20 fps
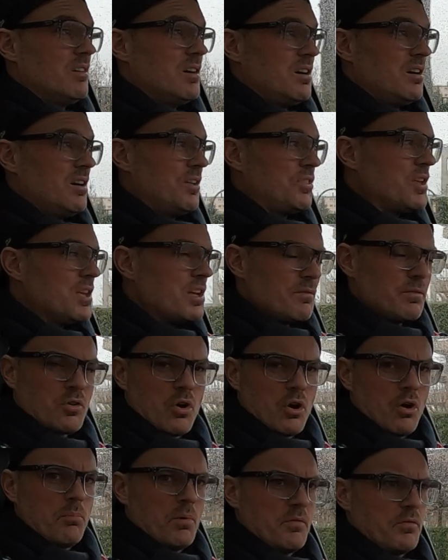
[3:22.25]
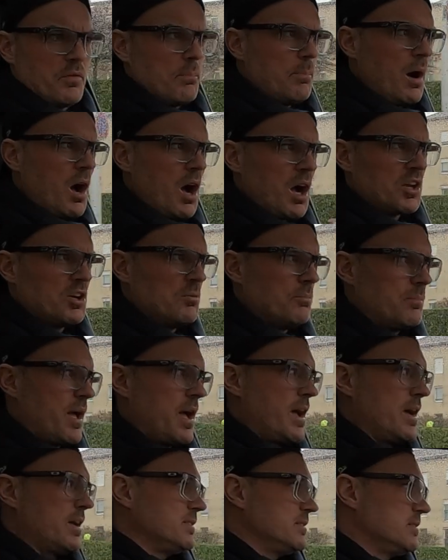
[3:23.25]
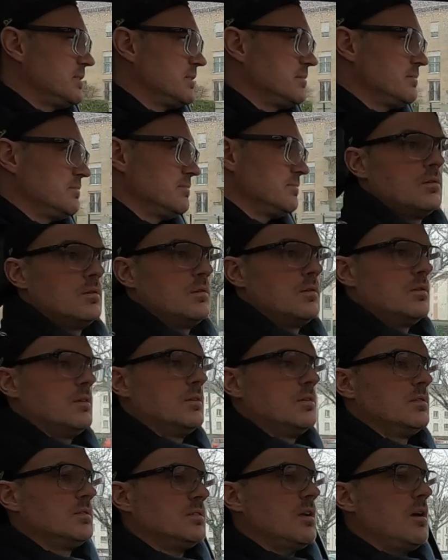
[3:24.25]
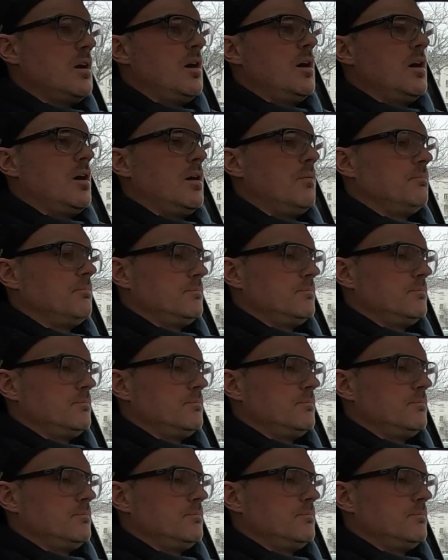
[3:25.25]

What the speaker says: I think I've got a bit of a bargain on my hands. Stop.